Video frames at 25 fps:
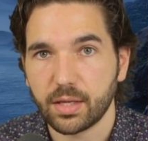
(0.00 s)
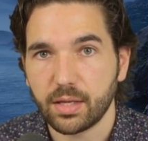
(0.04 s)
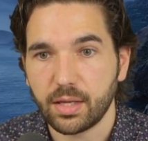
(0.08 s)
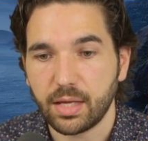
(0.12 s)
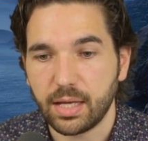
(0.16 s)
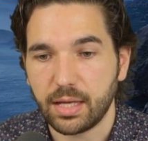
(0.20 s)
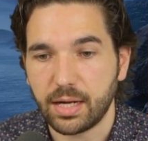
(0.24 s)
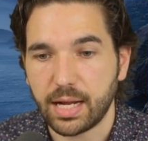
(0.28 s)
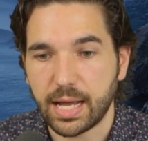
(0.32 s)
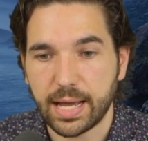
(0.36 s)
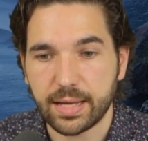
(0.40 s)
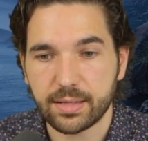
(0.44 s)

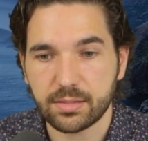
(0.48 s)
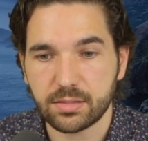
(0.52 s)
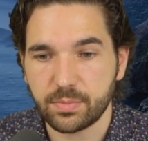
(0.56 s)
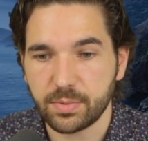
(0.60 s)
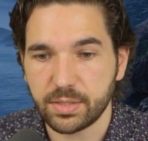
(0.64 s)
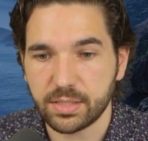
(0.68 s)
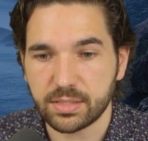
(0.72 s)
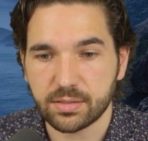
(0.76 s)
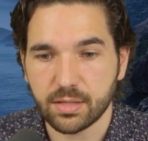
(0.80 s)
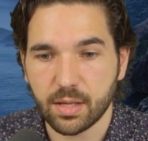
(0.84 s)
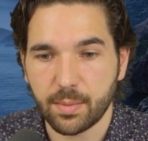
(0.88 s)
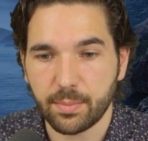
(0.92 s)
It has to
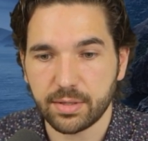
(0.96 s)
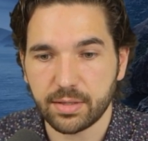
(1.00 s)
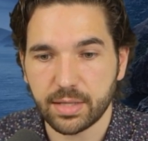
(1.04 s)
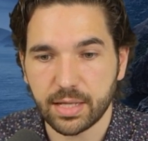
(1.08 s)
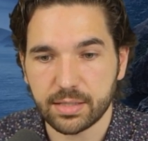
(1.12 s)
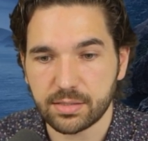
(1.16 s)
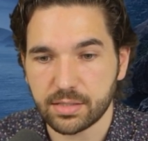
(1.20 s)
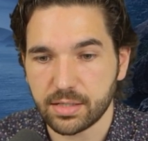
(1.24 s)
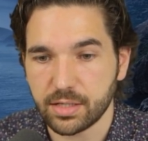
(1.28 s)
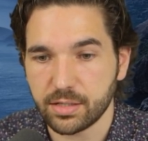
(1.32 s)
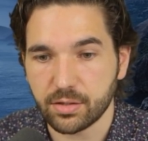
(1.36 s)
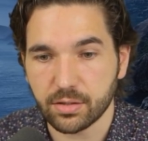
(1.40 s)
be somebody
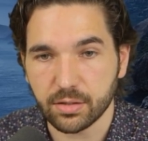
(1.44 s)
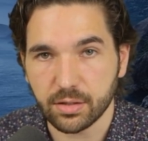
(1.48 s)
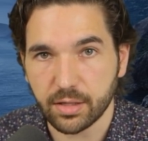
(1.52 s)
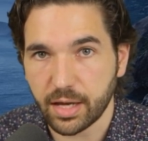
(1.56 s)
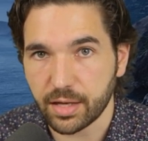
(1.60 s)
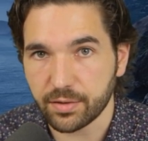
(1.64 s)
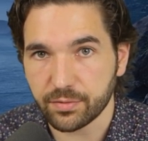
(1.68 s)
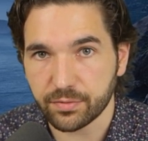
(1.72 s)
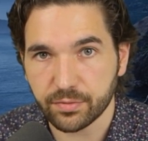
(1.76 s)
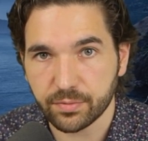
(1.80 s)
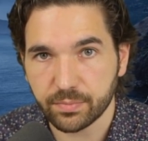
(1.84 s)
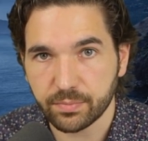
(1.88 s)
that's in your
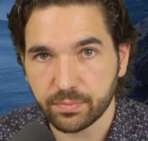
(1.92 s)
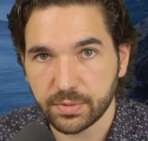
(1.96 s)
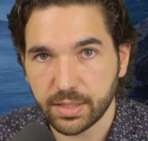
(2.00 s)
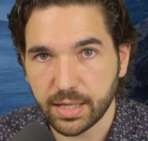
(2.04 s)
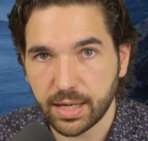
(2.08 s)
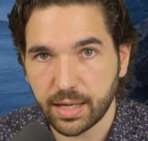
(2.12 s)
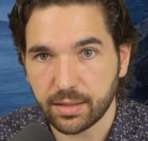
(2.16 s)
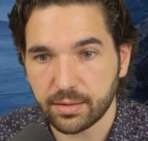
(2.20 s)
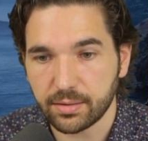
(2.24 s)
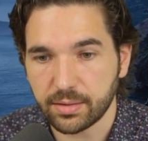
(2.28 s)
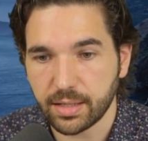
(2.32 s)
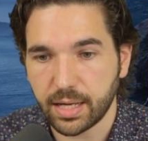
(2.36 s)
life
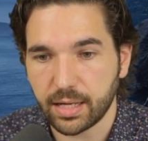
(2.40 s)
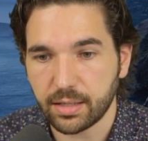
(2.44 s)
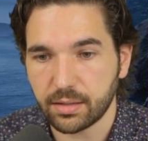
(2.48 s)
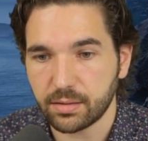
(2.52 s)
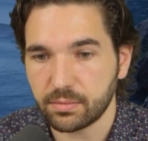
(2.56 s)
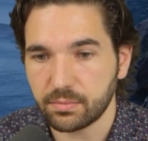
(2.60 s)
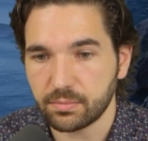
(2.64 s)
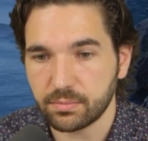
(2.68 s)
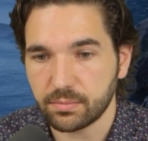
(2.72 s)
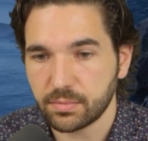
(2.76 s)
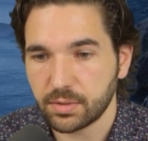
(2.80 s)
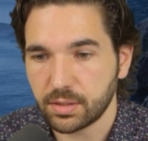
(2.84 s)
that
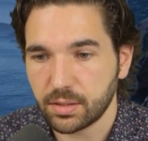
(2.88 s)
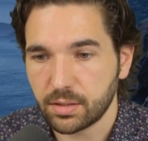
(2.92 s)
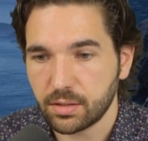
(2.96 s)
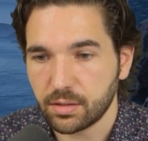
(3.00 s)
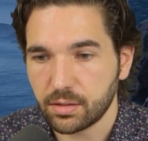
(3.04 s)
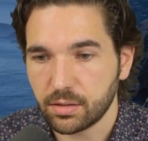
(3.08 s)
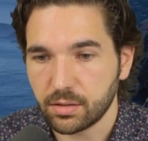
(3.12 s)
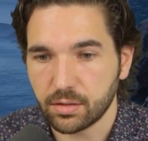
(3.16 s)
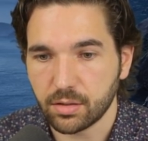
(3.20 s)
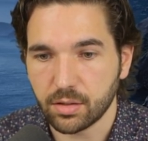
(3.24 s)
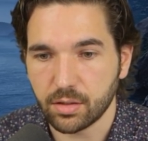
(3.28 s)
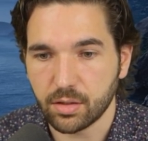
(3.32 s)

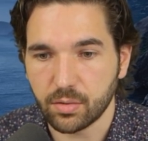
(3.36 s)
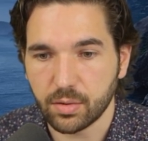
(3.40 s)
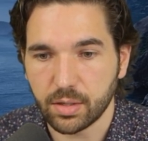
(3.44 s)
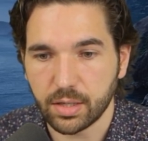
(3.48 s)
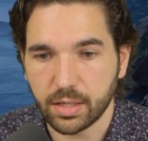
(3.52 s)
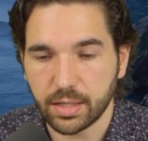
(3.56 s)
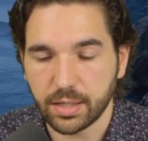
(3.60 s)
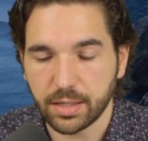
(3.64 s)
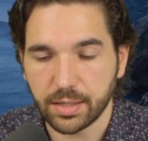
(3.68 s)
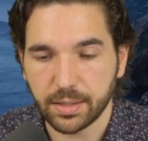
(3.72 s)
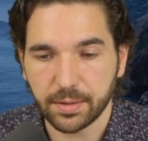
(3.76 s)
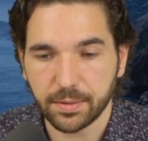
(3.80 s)
you
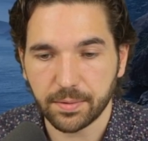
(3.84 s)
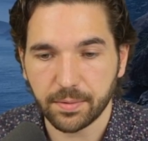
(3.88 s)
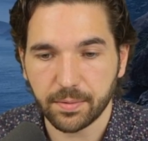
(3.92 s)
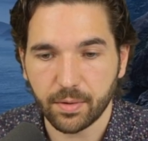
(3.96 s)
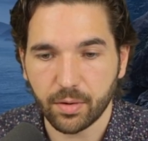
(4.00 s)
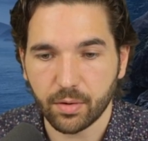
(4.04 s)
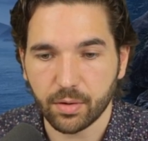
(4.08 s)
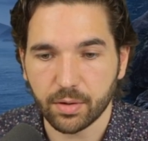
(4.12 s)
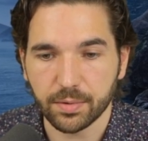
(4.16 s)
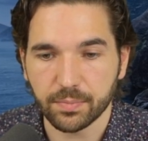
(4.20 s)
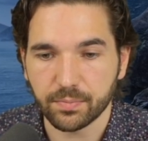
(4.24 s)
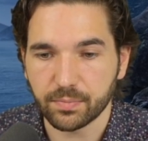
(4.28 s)
know,
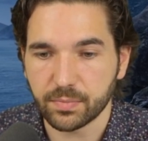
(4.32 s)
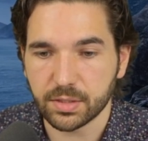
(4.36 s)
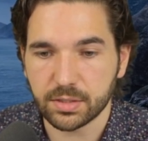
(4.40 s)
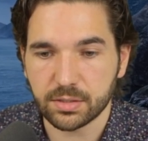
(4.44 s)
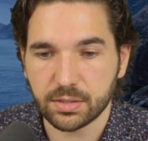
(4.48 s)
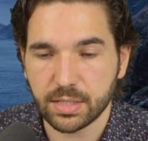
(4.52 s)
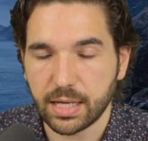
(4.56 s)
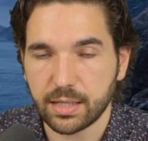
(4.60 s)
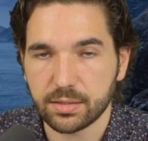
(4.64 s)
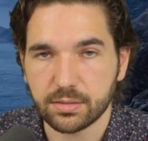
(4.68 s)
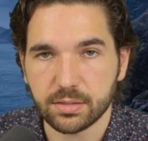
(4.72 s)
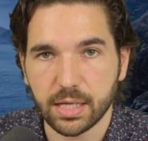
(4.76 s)
or
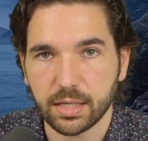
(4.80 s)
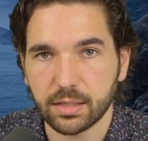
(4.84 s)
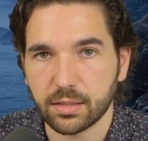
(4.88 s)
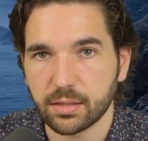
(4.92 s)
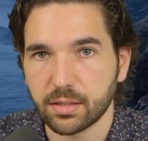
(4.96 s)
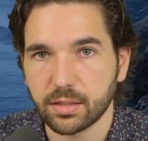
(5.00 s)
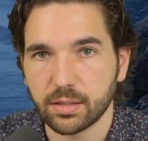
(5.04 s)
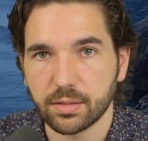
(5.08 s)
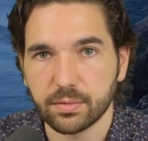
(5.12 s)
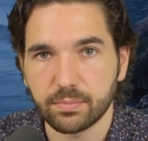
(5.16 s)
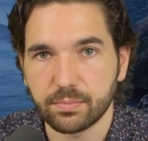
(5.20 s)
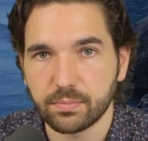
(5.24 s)
say it's like
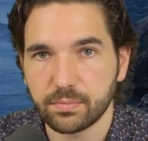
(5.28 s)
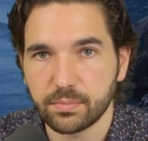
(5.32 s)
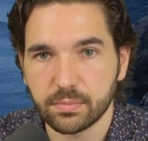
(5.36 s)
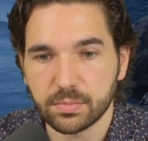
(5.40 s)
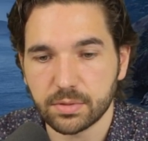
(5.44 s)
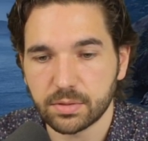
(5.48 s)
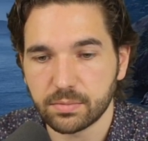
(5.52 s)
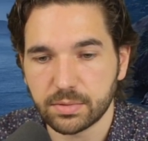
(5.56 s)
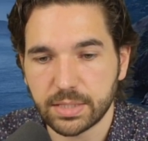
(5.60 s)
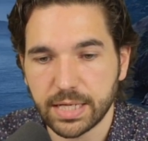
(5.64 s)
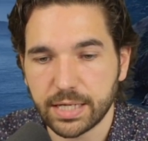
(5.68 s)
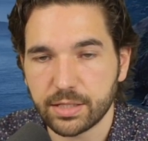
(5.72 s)

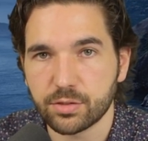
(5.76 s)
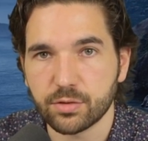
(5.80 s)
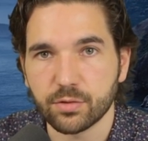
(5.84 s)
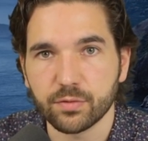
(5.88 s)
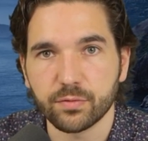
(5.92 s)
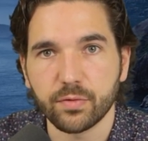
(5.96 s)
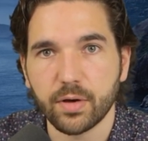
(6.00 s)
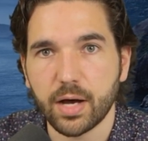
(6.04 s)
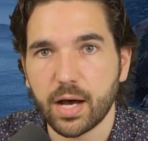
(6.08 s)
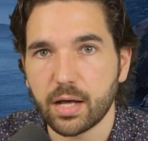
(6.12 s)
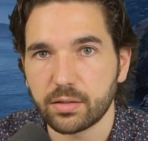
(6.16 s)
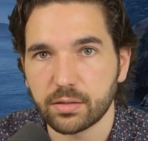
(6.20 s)
say it's your
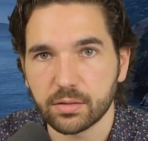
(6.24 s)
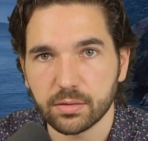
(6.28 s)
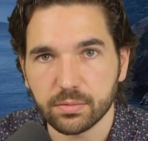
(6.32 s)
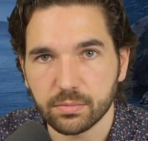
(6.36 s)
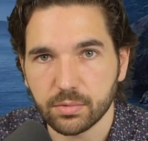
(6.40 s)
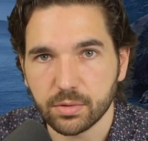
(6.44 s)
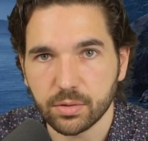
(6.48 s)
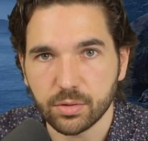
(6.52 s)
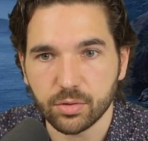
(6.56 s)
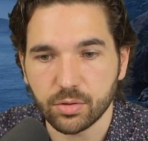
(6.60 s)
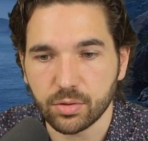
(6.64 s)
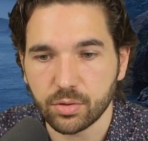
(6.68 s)
father
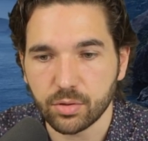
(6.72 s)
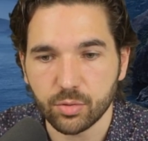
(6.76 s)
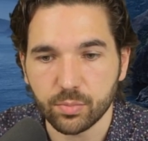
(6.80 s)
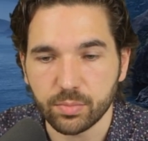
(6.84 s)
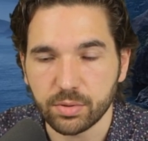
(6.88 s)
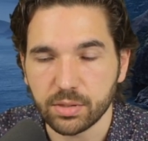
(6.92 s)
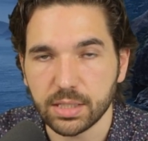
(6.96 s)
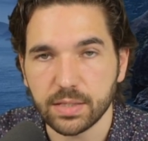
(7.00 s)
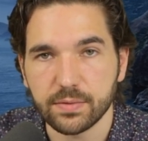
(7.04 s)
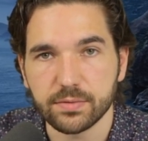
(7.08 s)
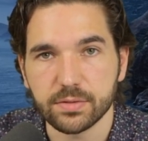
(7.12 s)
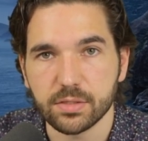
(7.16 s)
who
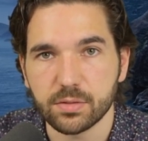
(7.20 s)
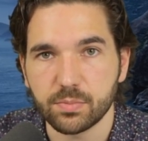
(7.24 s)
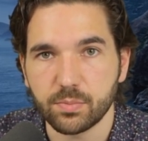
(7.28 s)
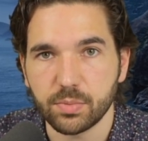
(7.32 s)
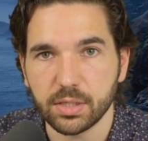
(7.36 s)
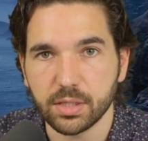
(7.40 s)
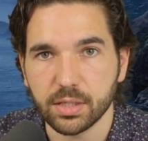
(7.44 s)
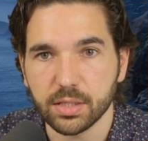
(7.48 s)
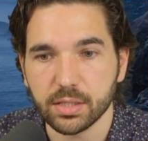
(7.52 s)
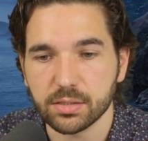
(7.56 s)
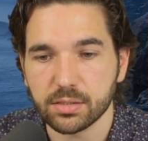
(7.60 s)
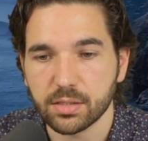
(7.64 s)
believes this
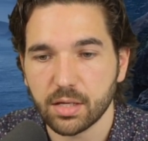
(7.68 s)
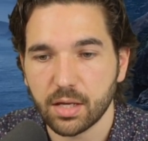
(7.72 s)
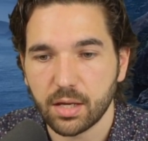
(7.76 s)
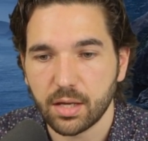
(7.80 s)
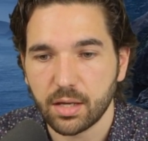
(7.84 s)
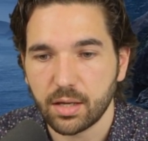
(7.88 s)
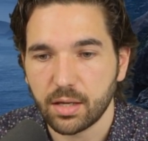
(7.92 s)
BS.